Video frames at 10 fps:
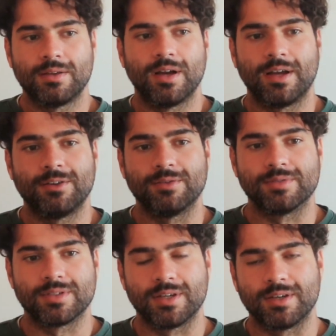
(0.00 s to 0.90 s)
I know
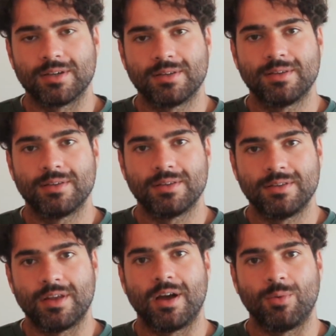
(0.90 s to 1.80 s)
it's like
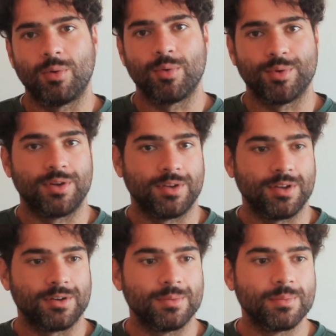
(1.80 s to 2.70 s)
not what we want to
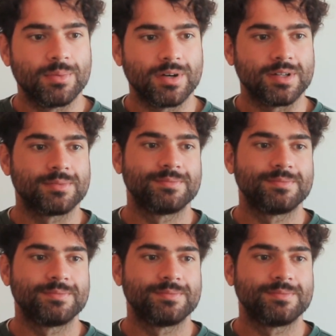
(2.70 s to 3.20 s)
hear, but